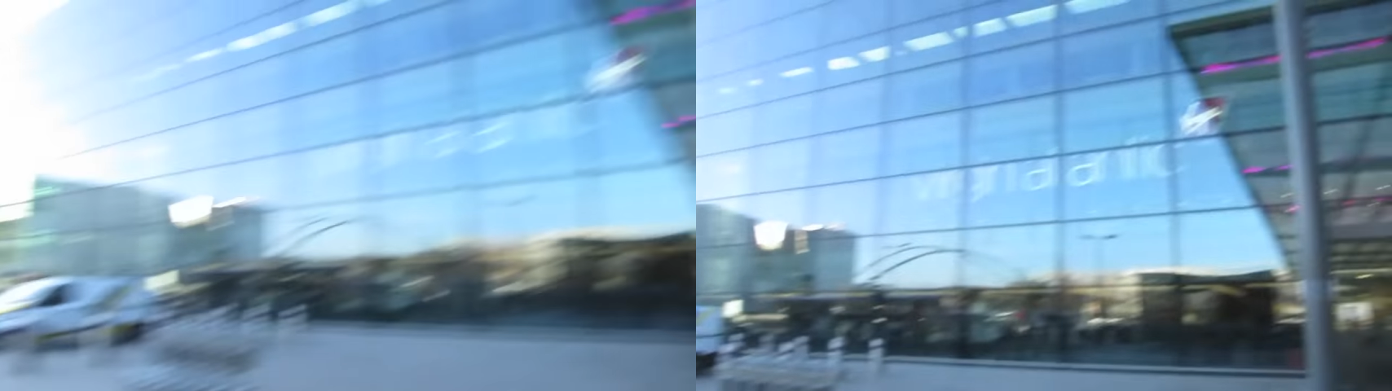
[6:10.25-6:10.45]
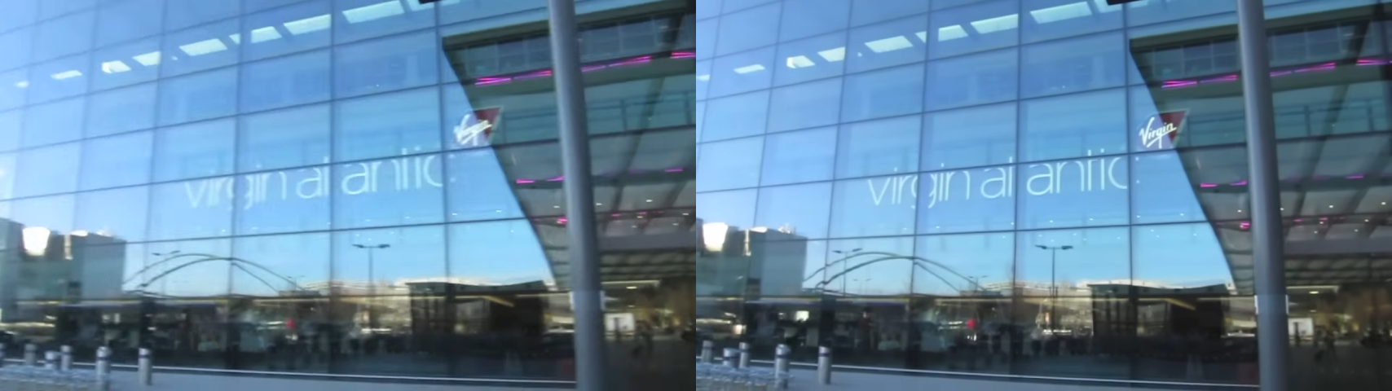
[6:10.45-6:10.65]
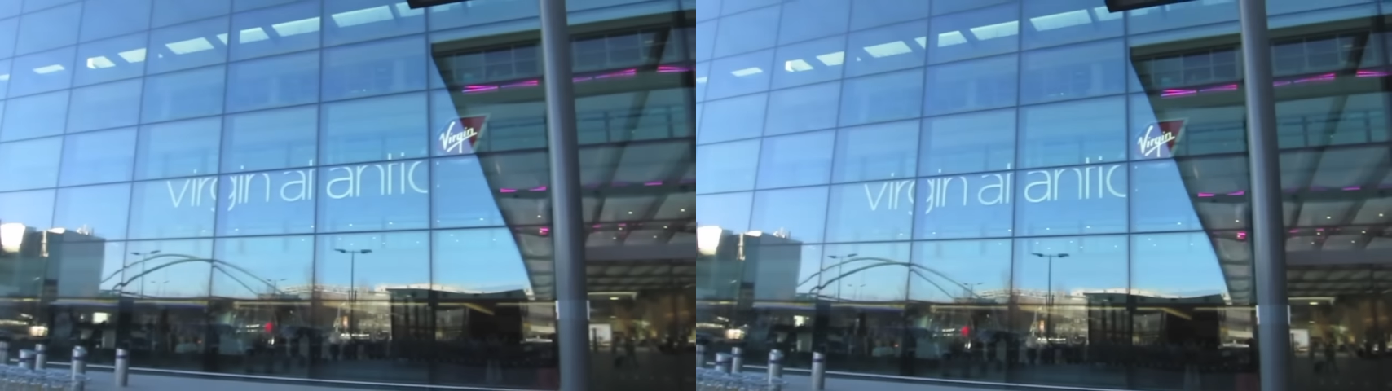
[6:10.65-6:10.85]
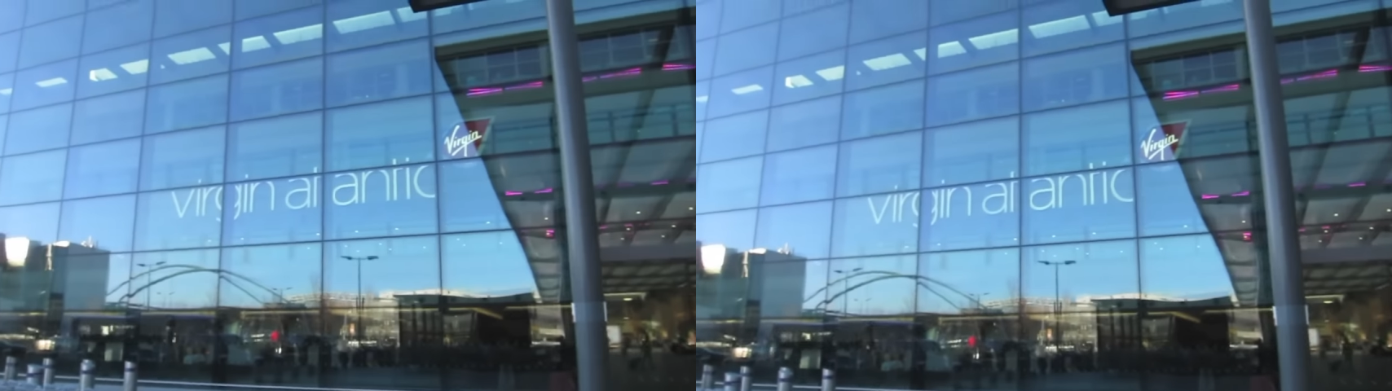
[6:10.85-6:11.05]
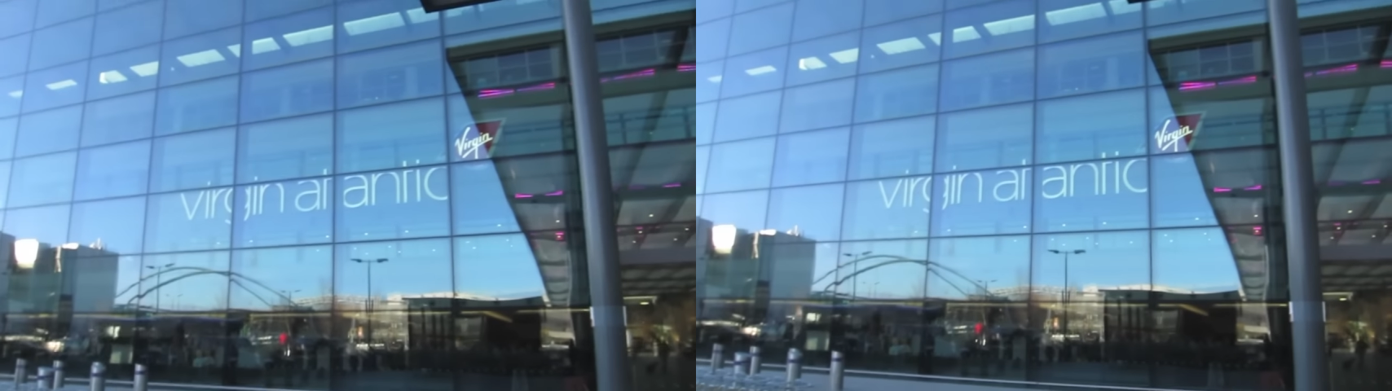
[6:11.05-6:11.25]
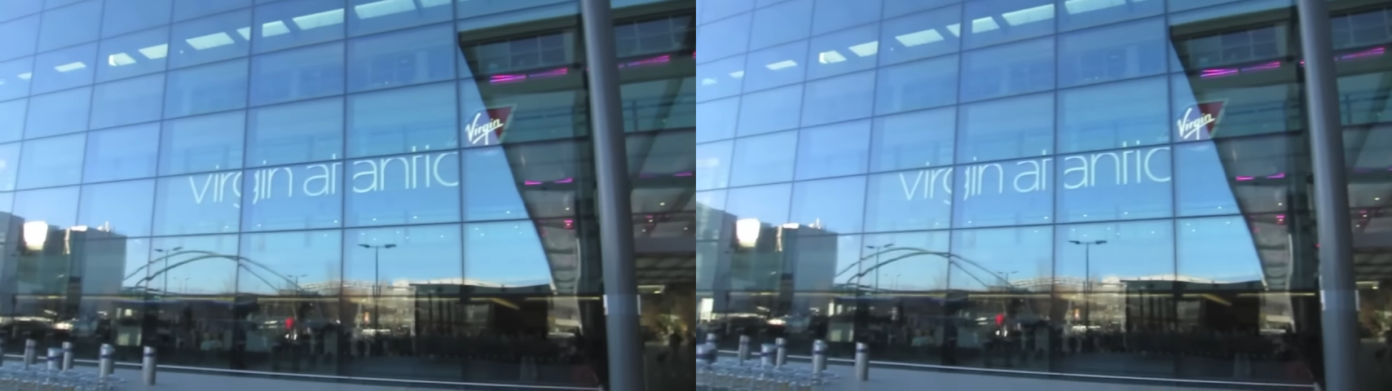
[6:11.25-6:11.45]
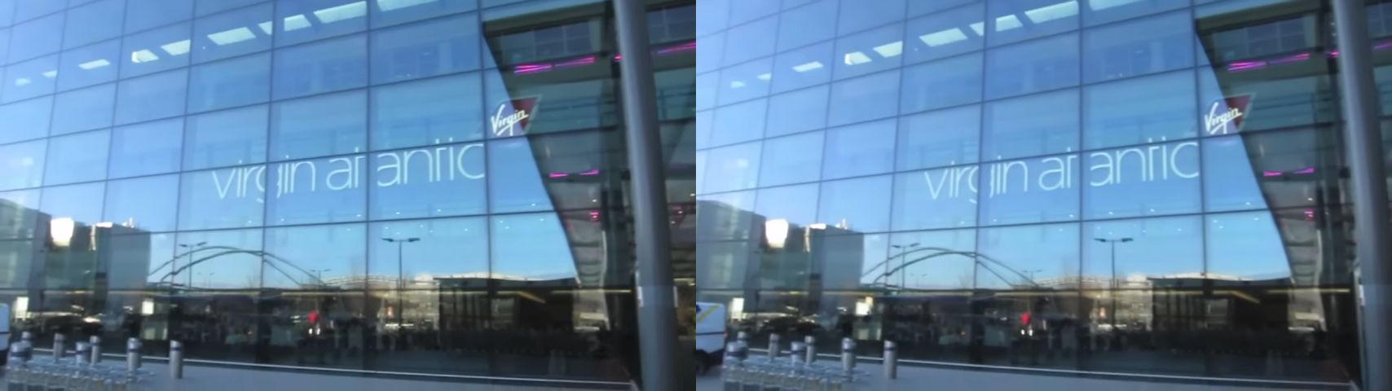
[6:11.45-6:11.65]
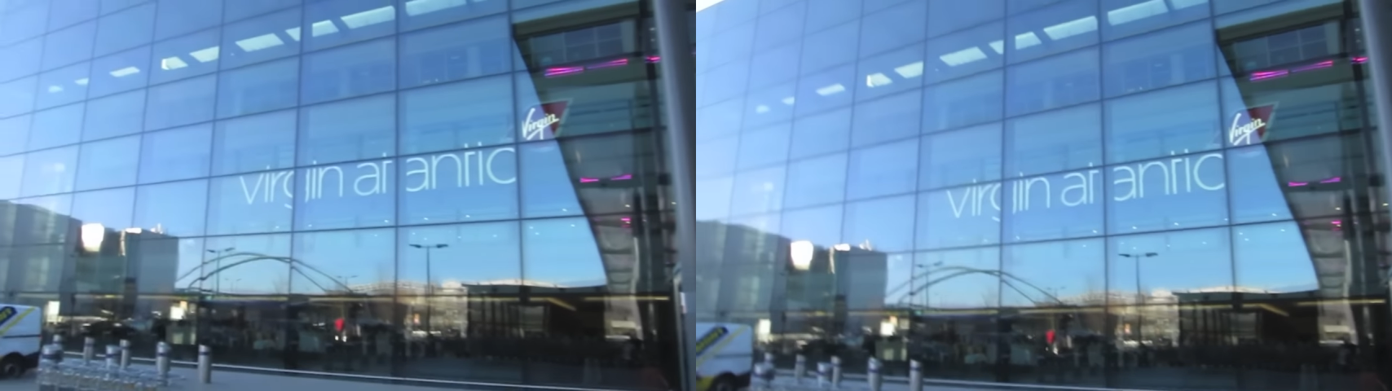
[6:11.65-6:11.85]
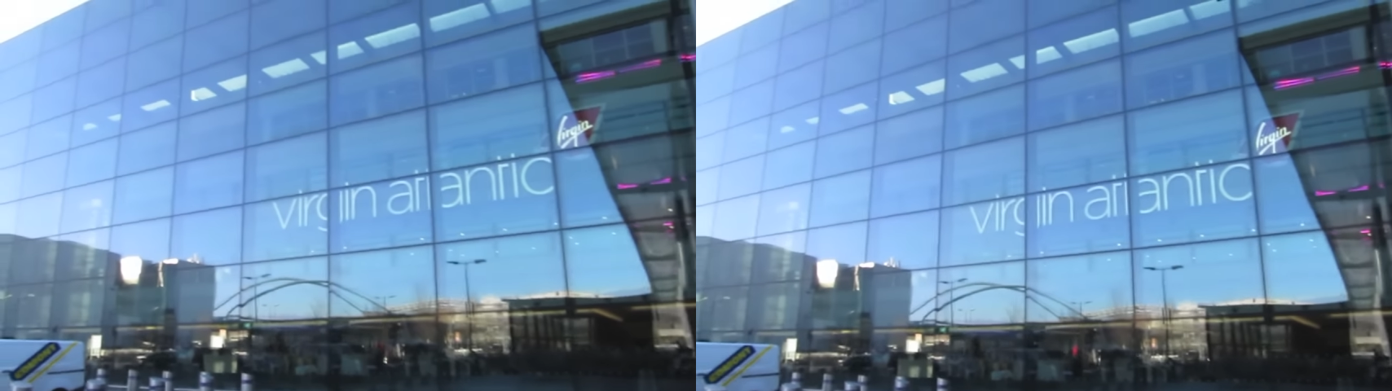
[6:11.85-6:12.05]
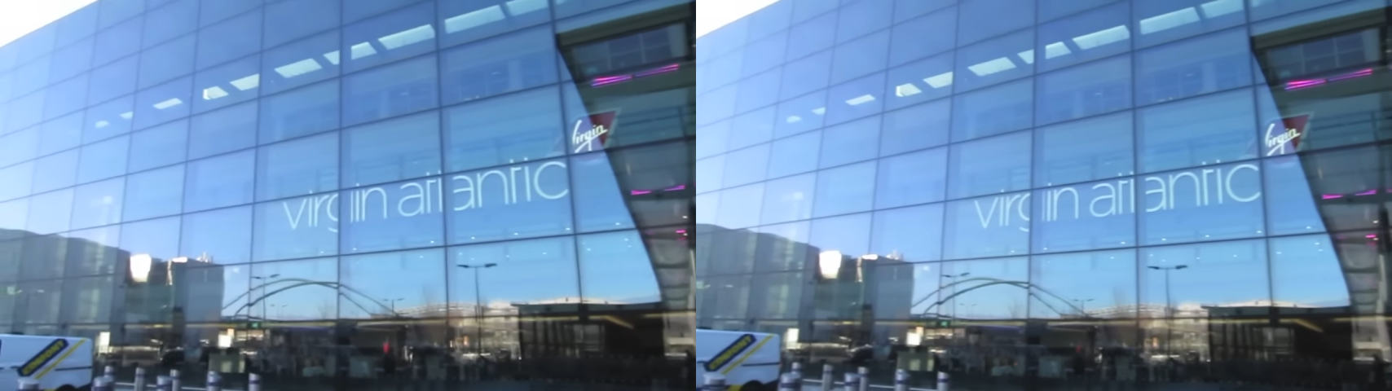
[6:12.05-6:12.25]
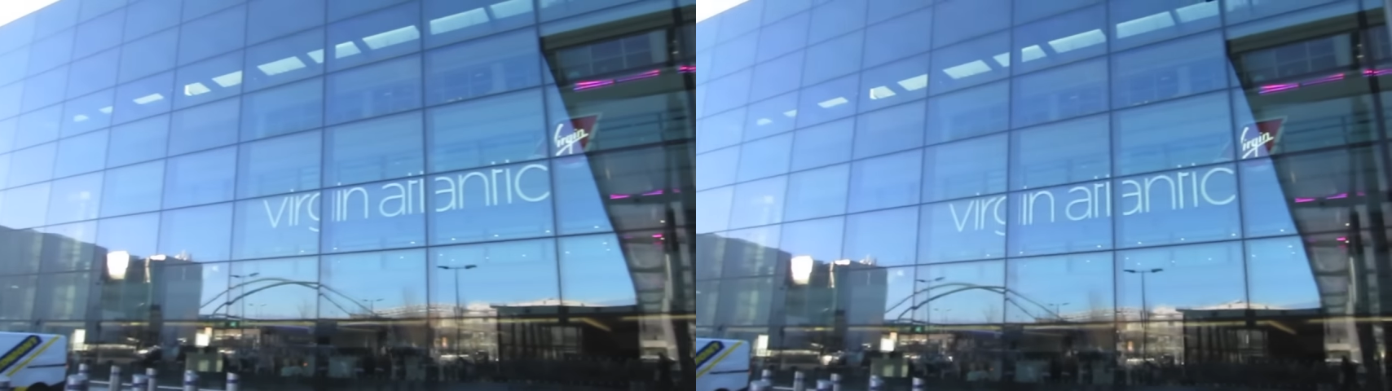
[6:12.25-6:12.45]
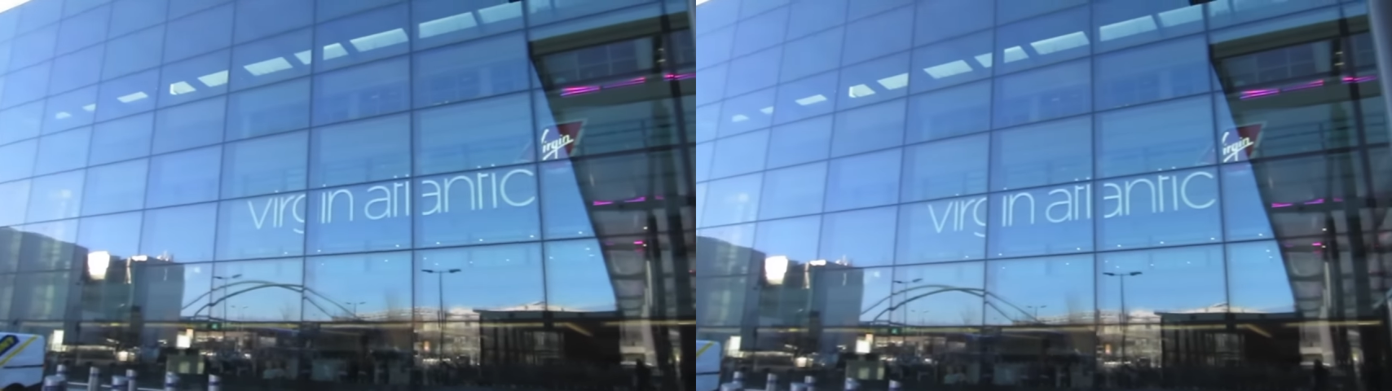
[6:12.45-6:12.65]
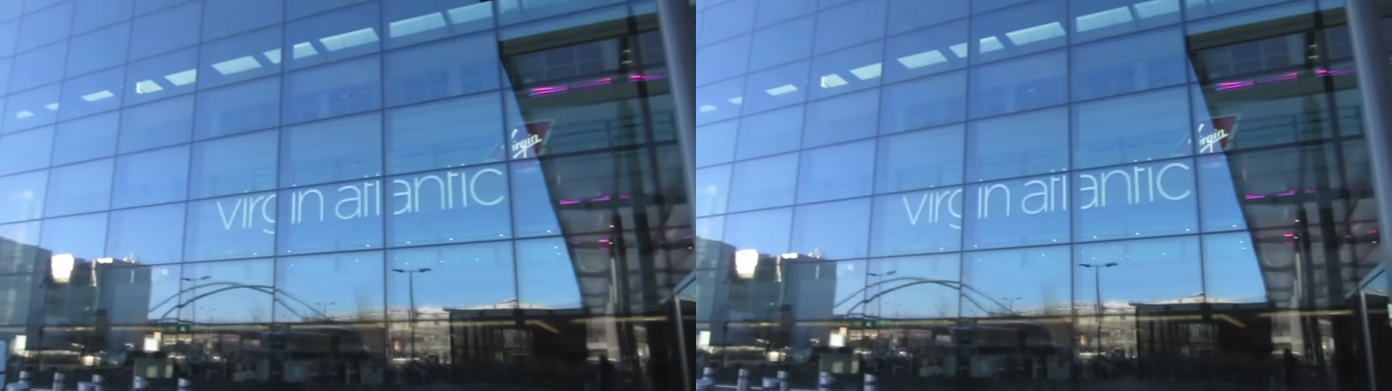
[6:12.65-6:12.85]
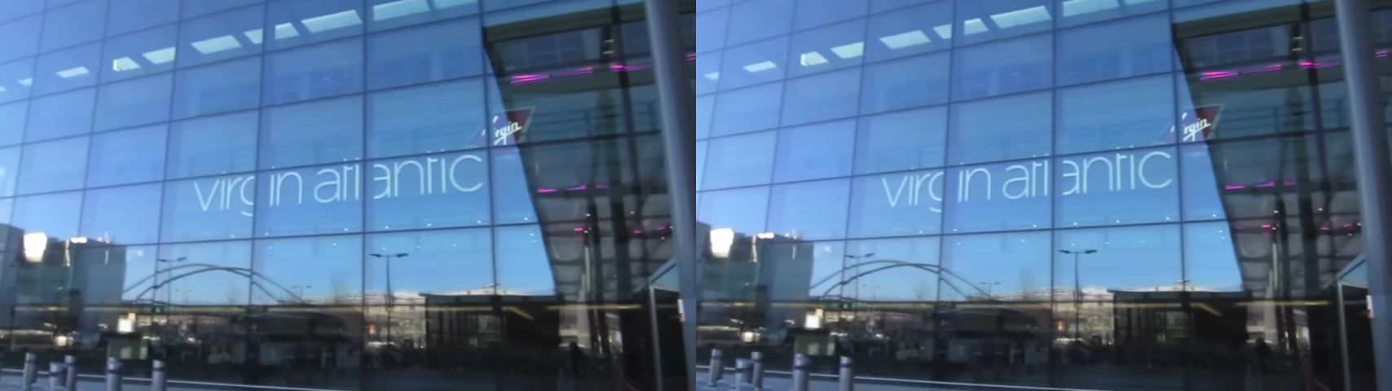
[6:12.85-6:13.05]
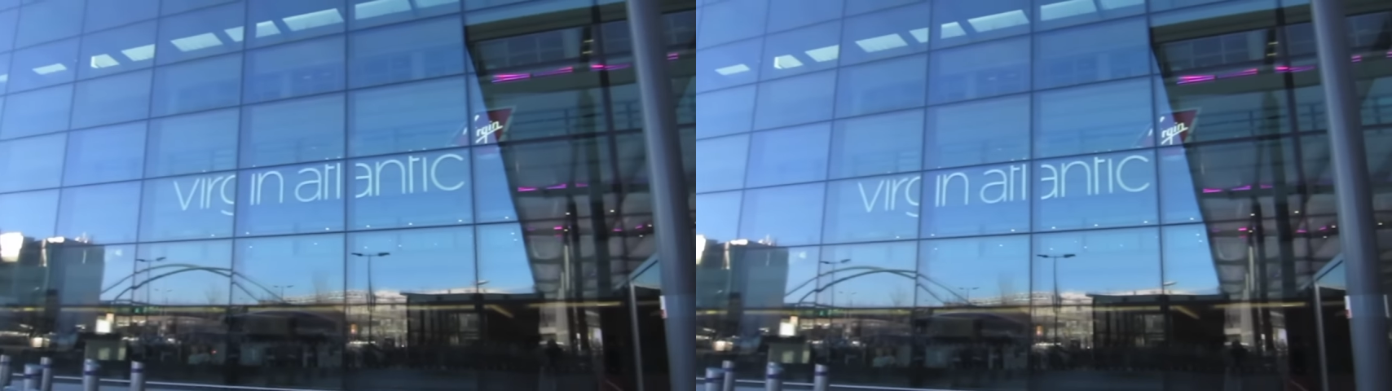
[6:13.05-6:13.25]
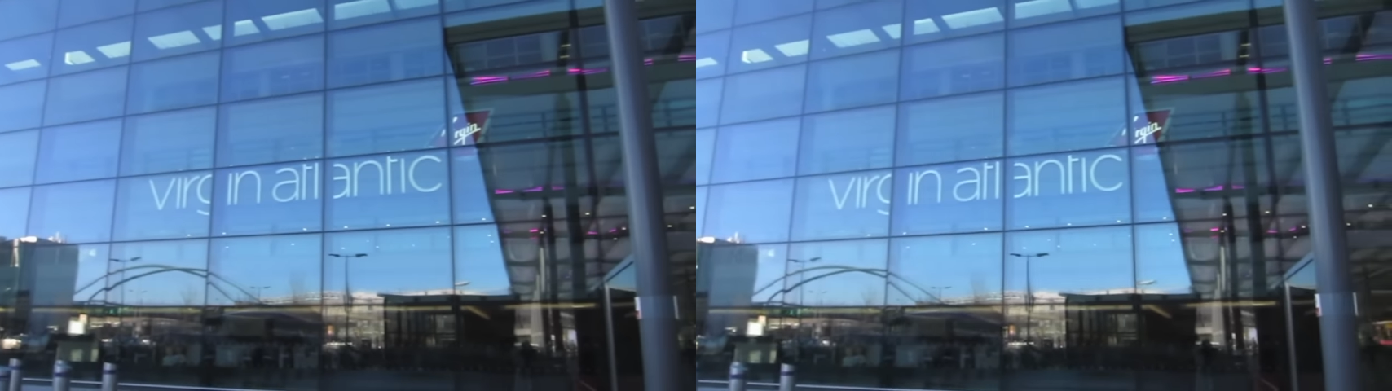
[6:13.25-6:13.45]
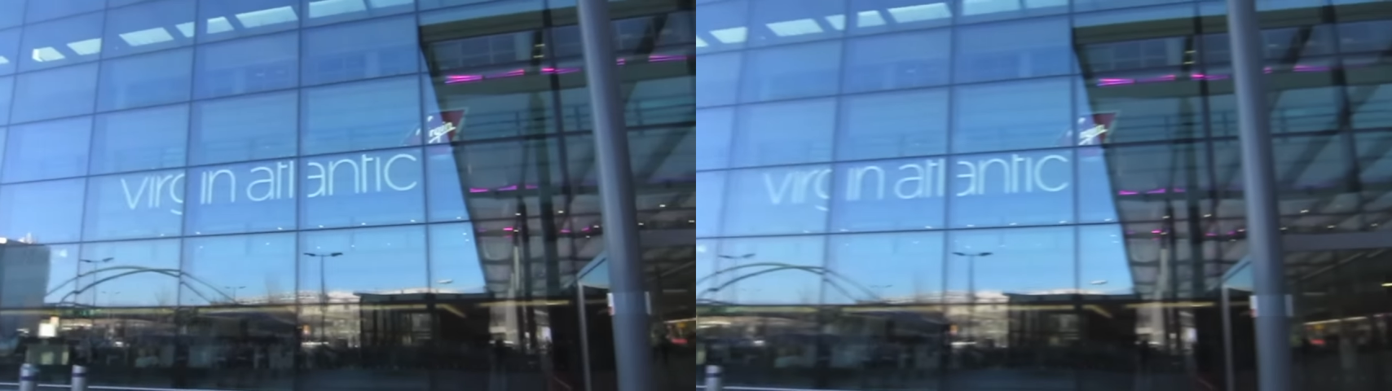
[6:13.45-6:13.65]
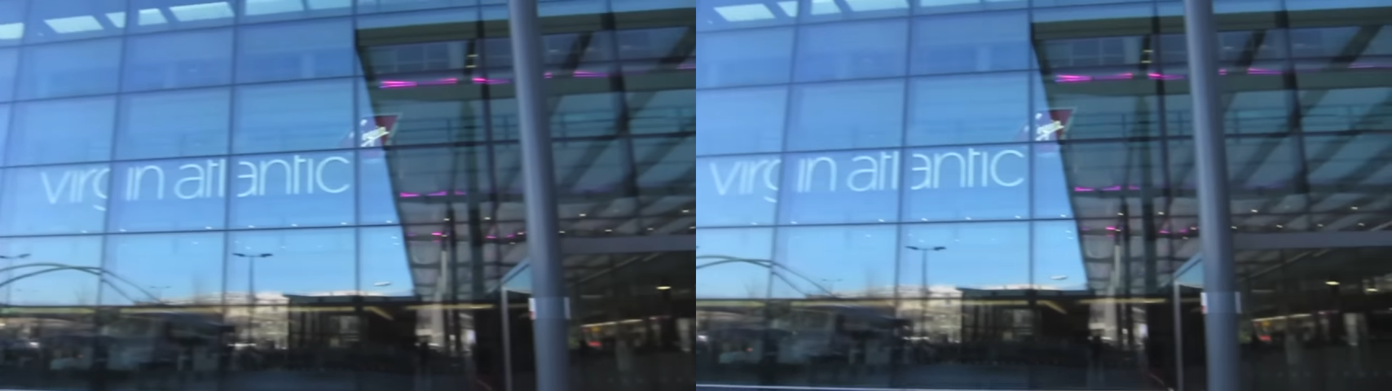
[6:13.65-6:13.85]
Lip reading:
[unreadable: no face in view]